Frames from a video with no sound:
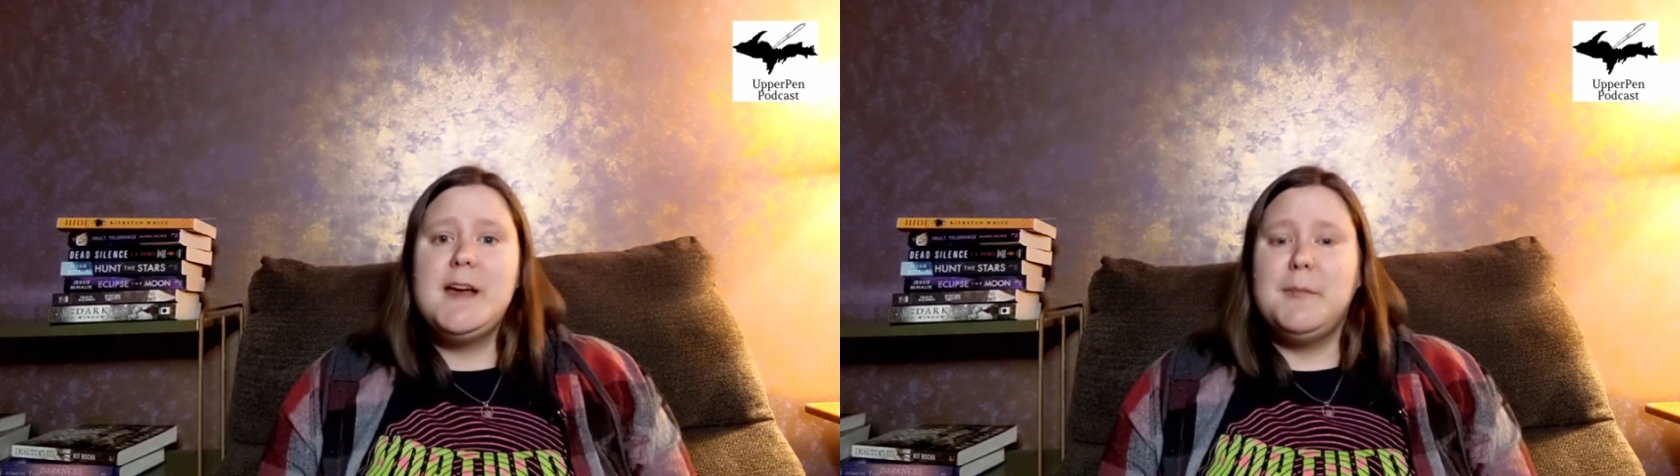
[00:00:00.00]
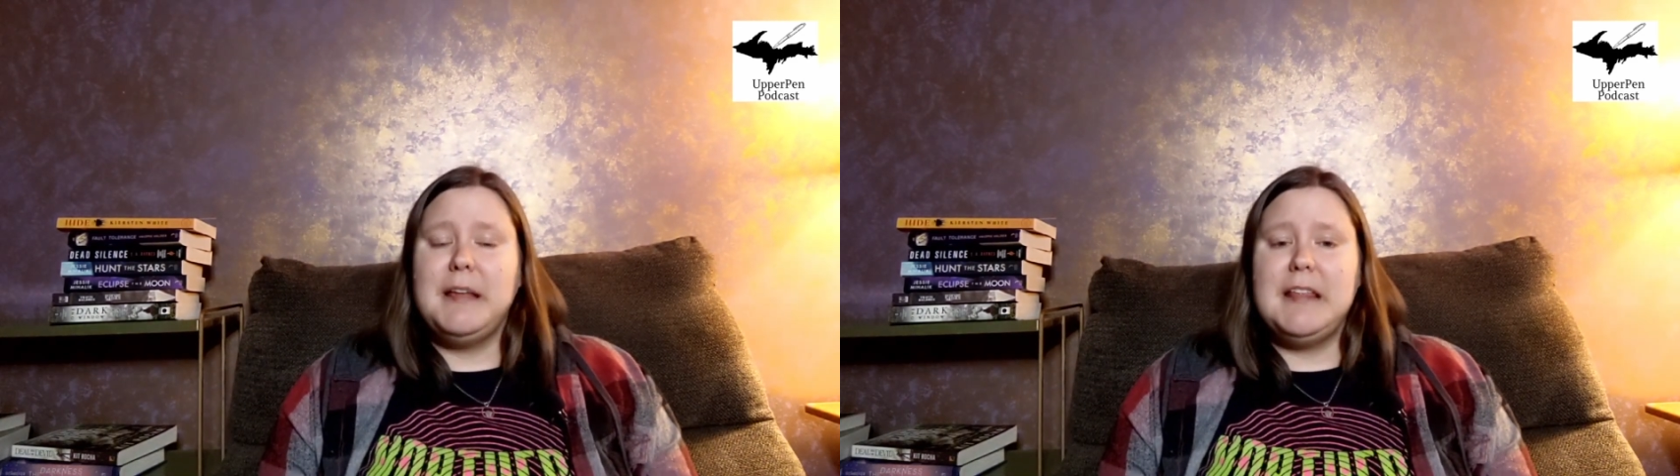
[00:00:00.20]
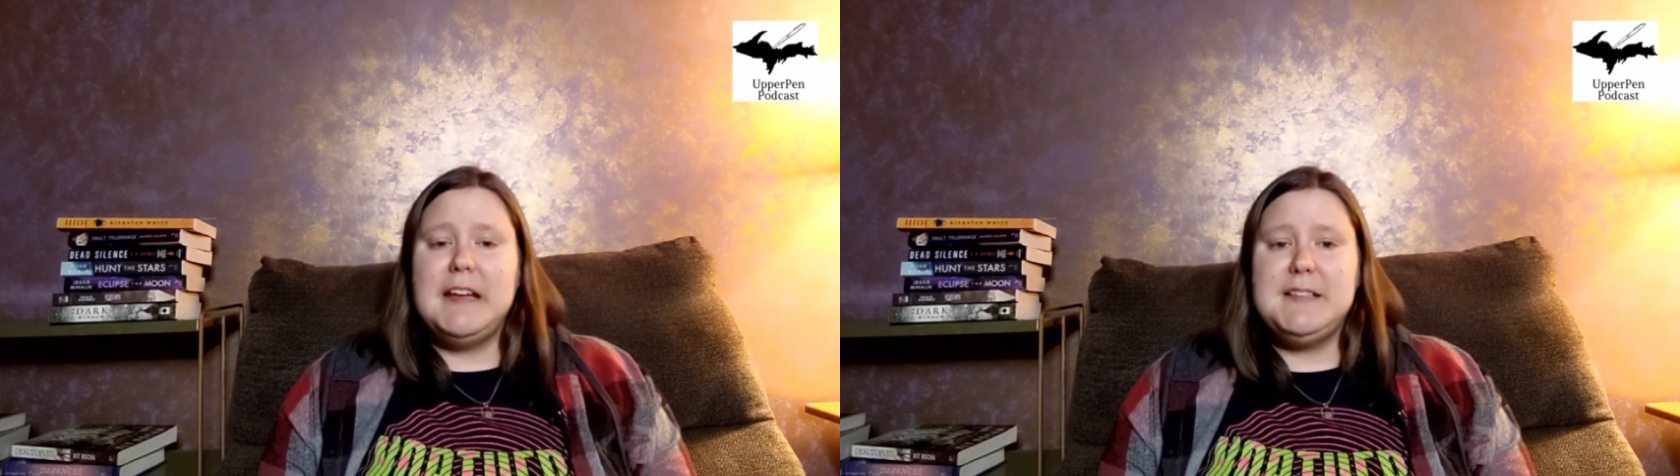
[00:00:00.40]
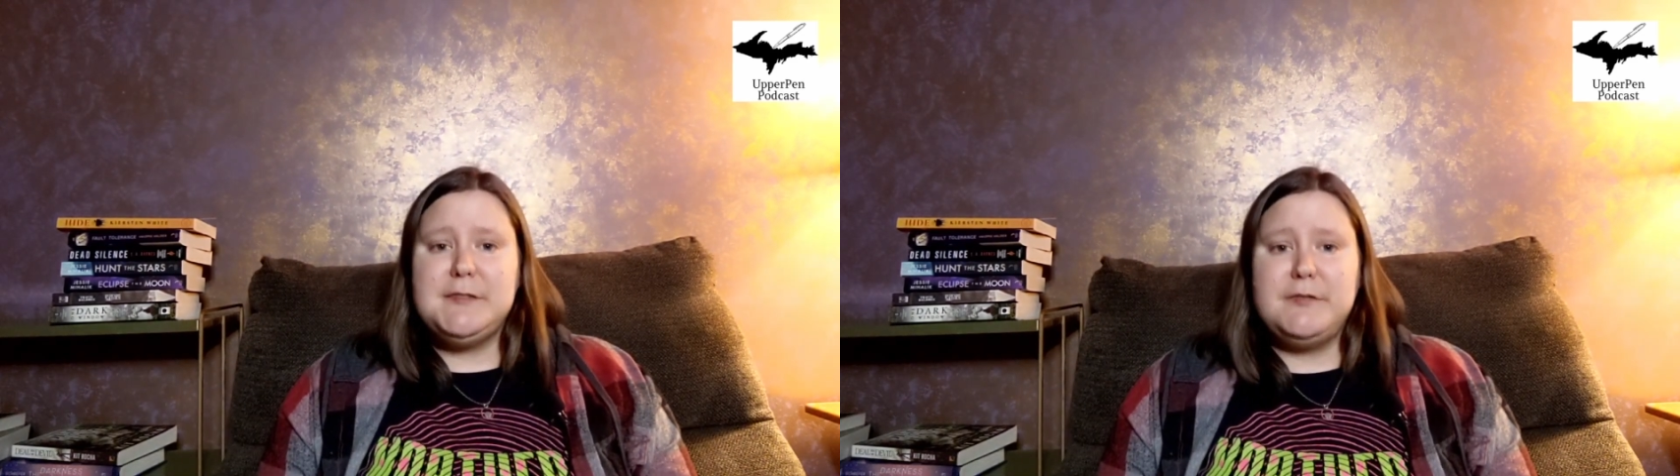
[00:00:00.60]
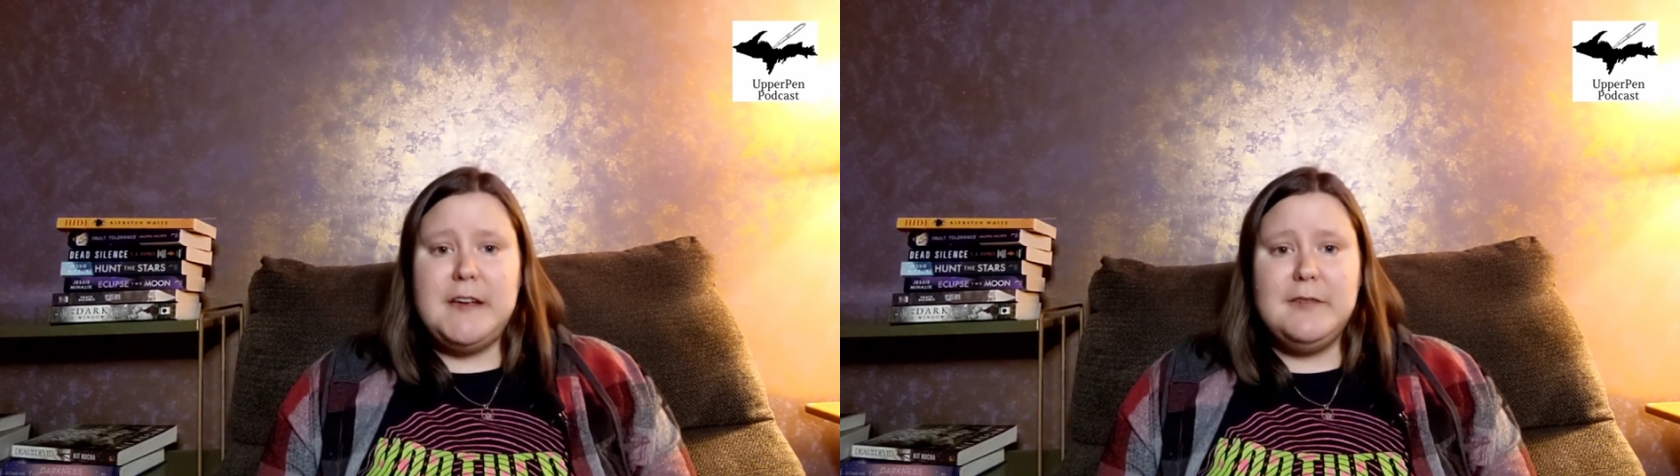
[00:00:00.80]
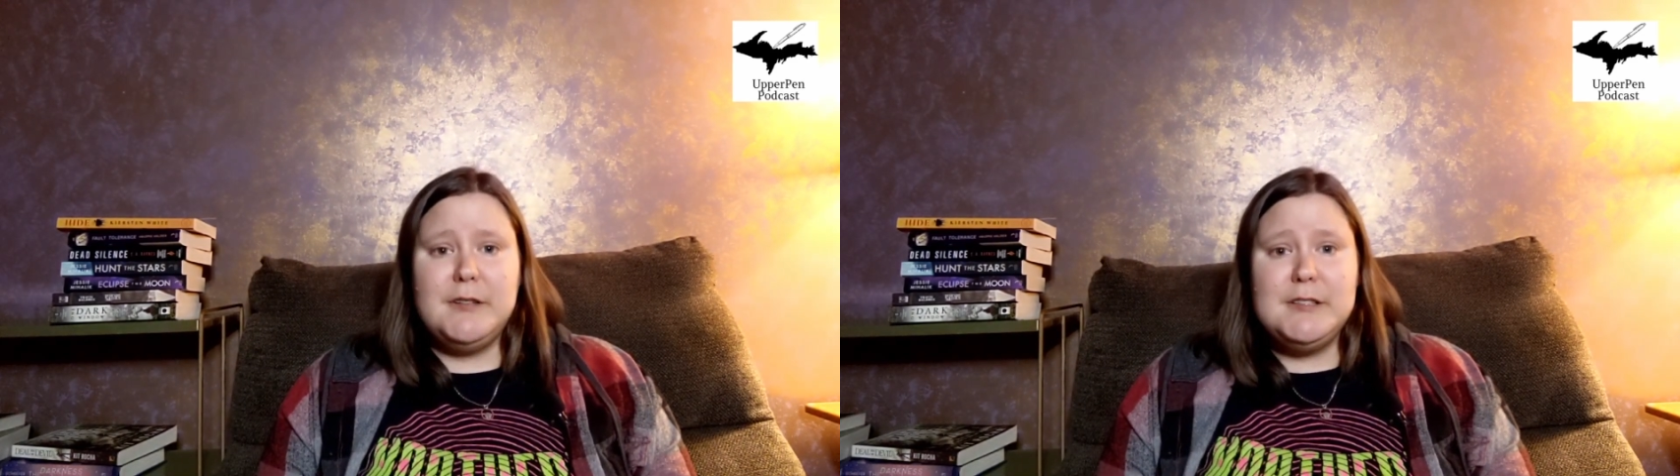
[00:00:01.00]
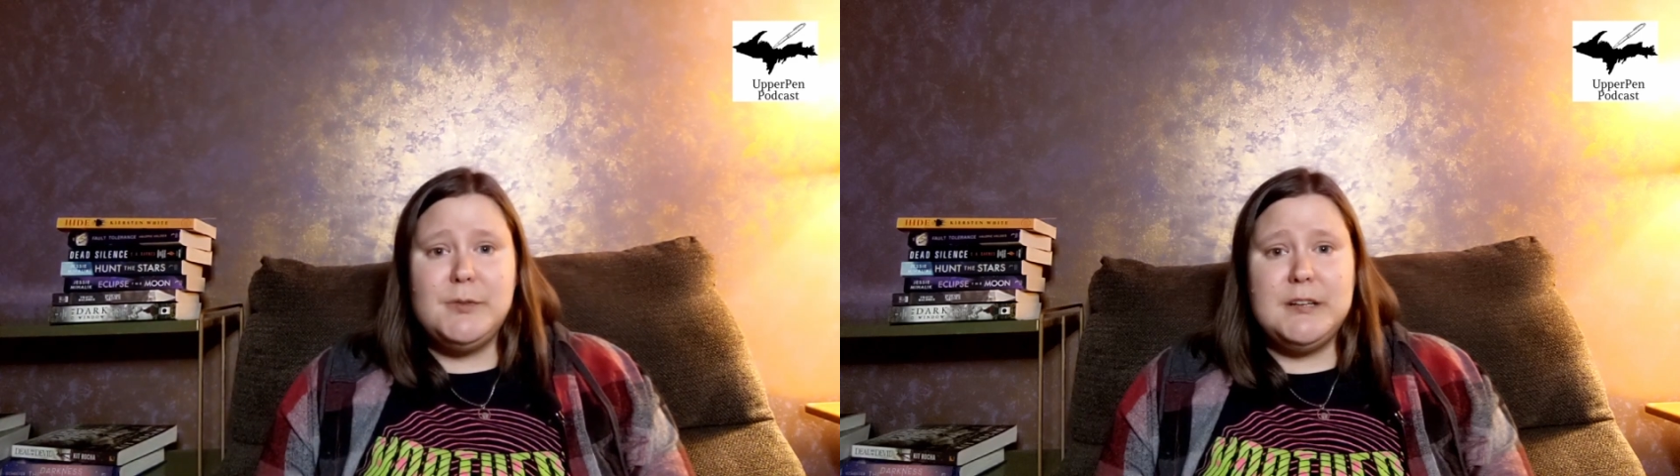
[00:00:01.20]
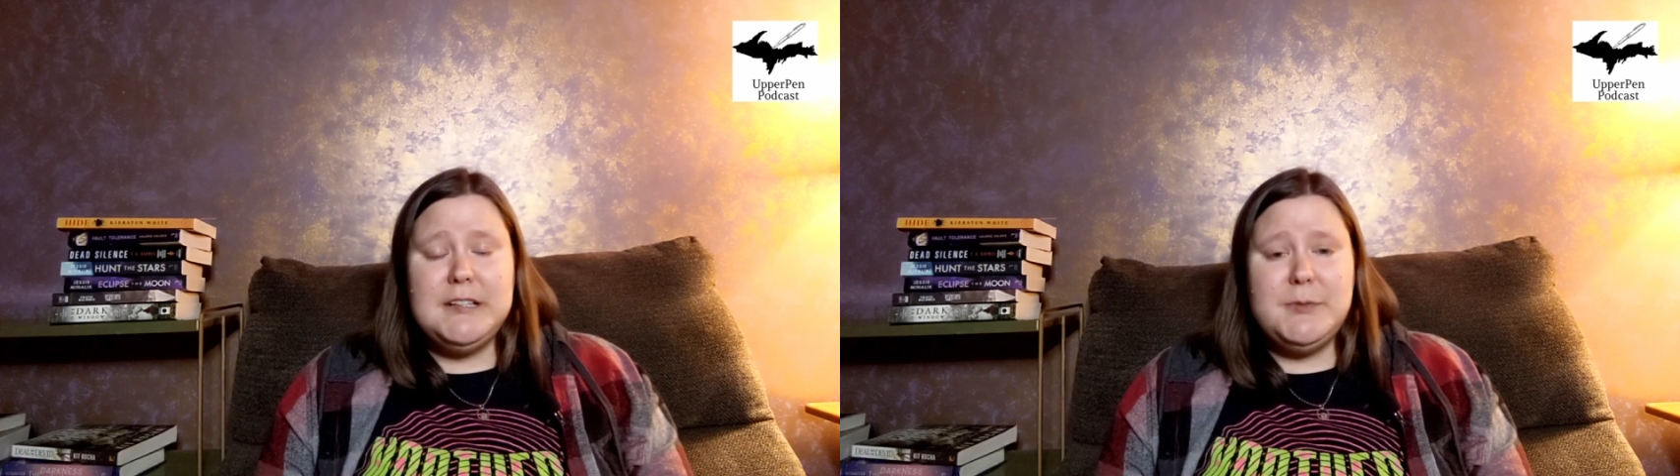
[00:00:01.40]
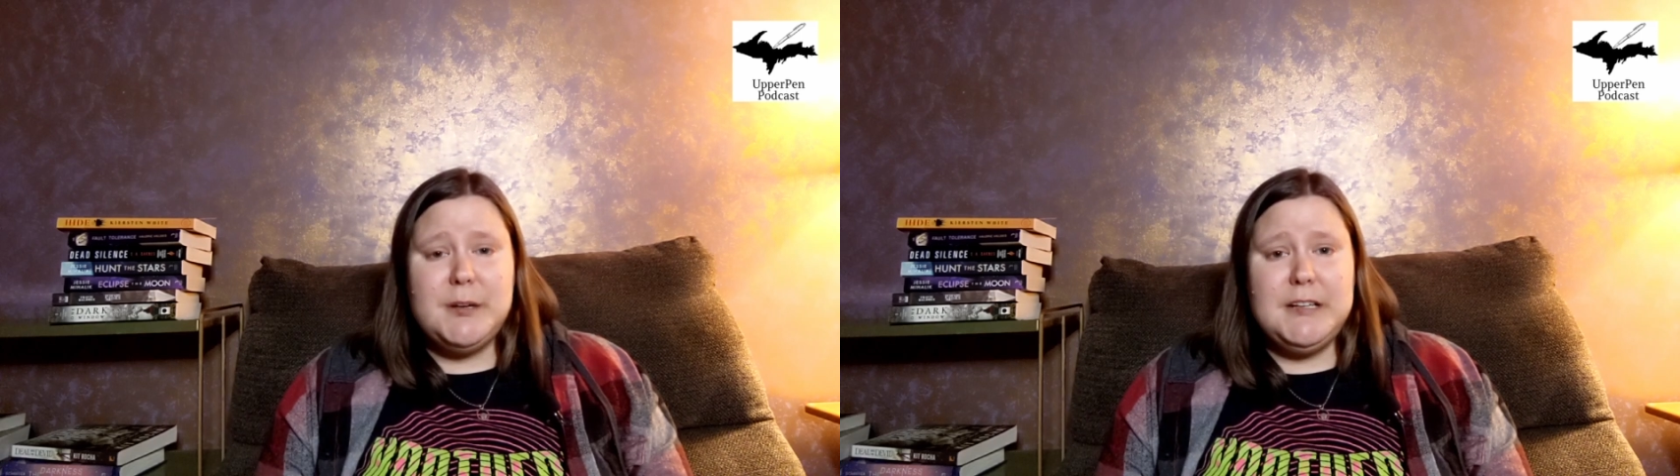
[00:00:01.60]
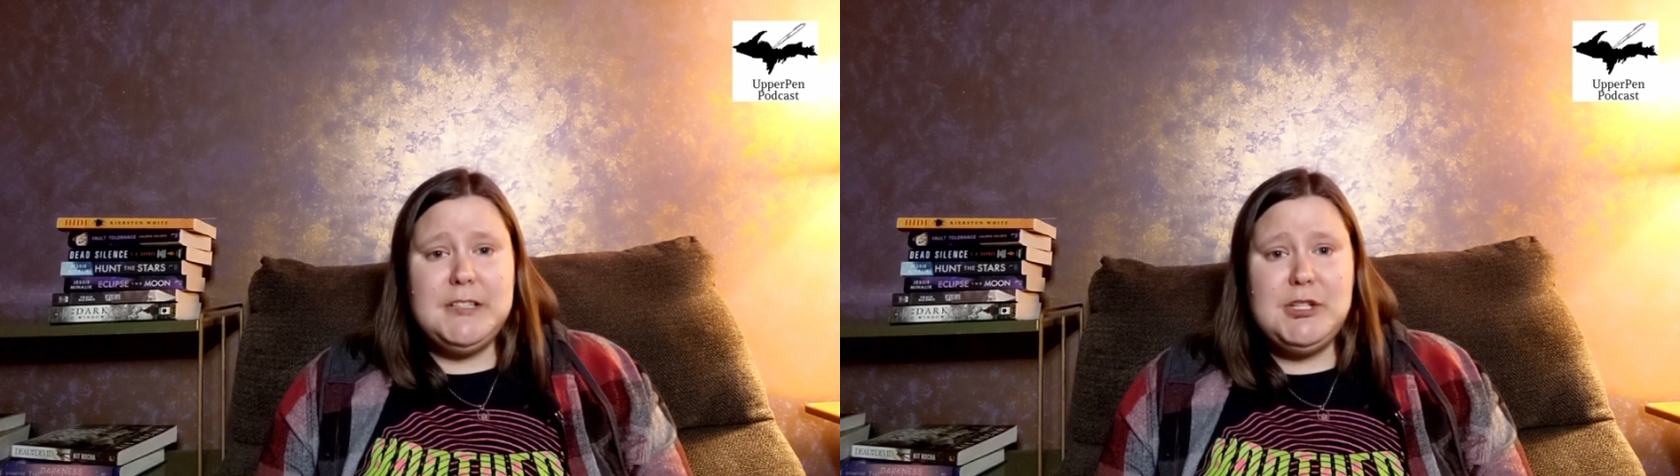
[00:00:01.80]
my last favorite
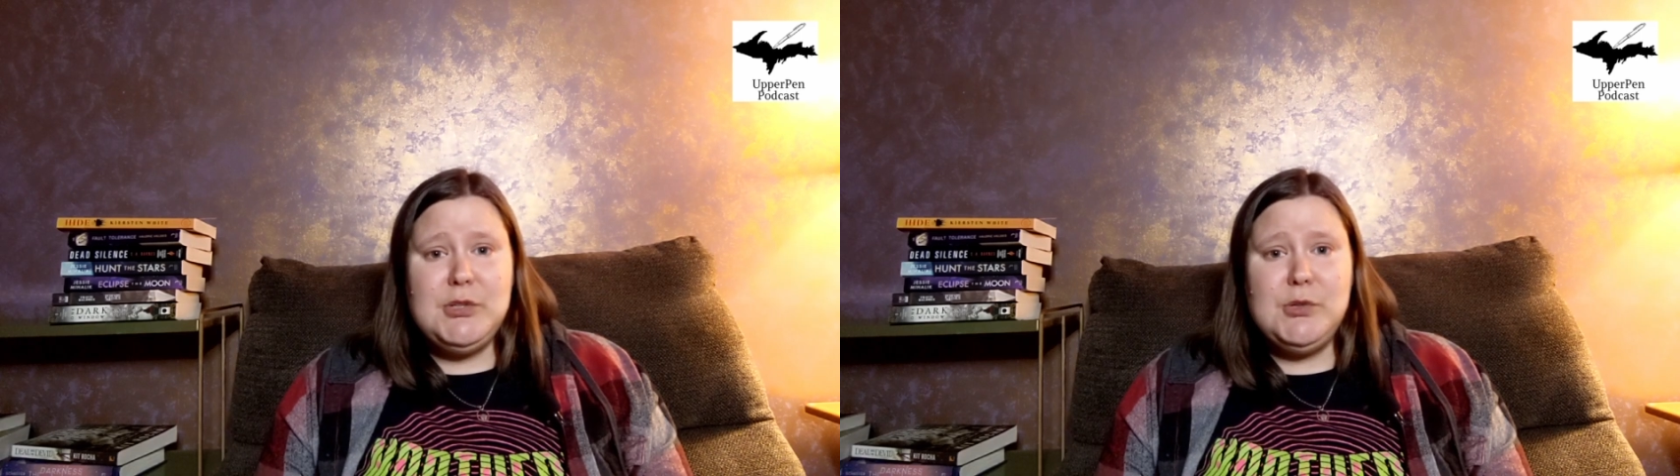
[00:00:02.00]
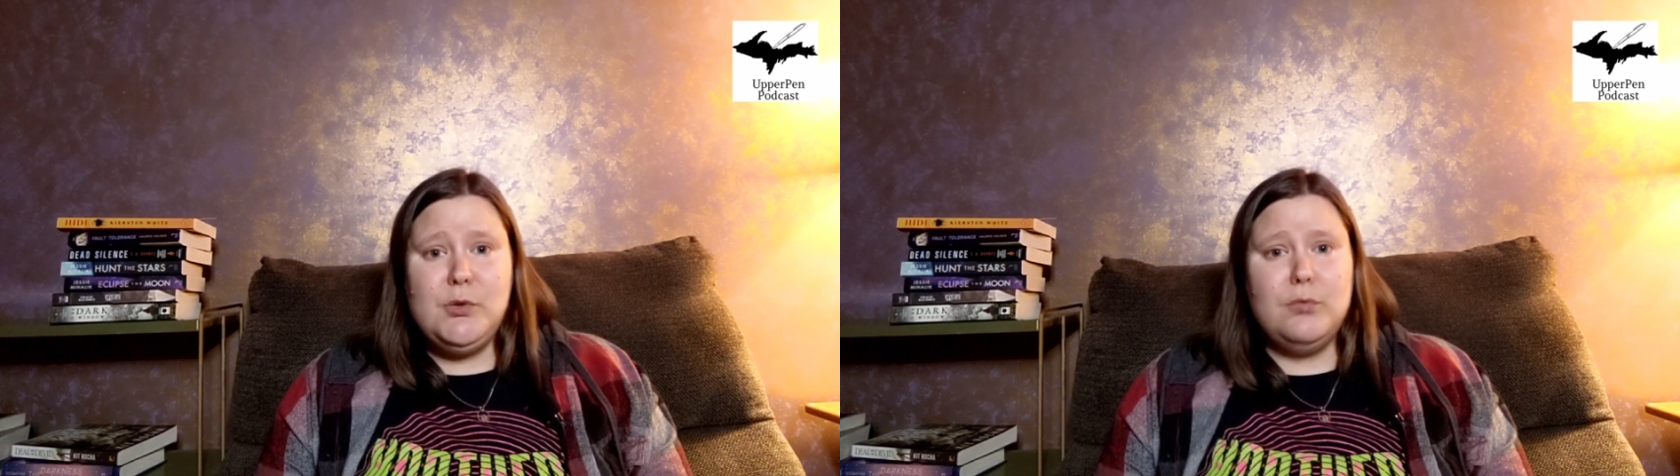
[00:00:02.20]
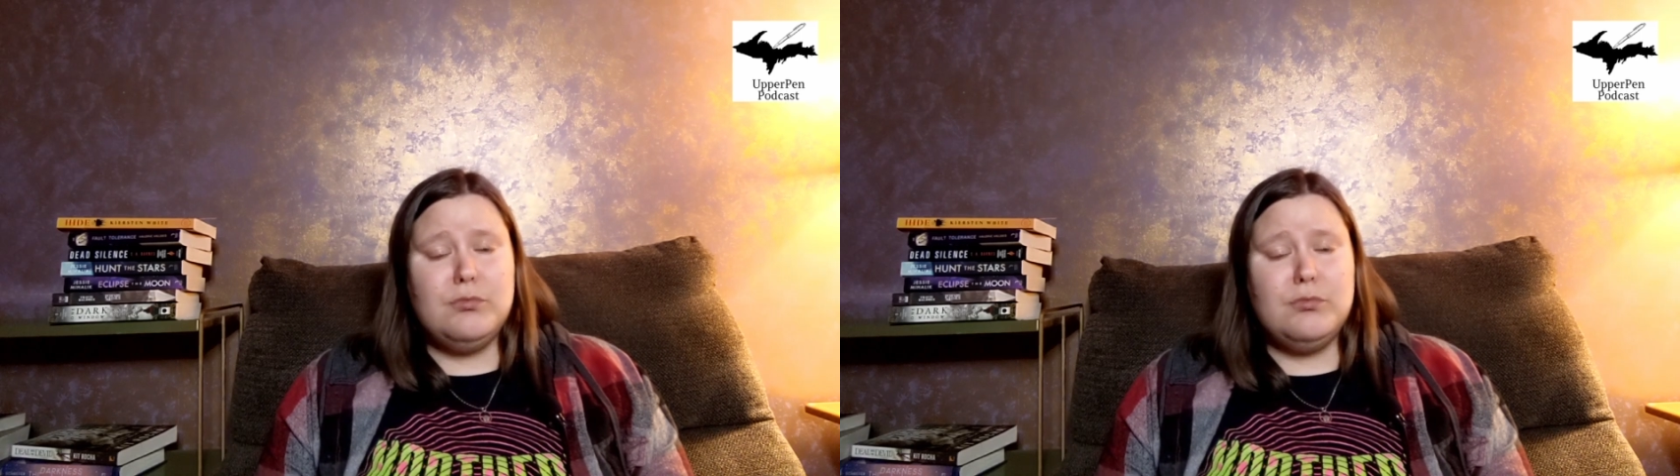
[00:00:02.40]
2022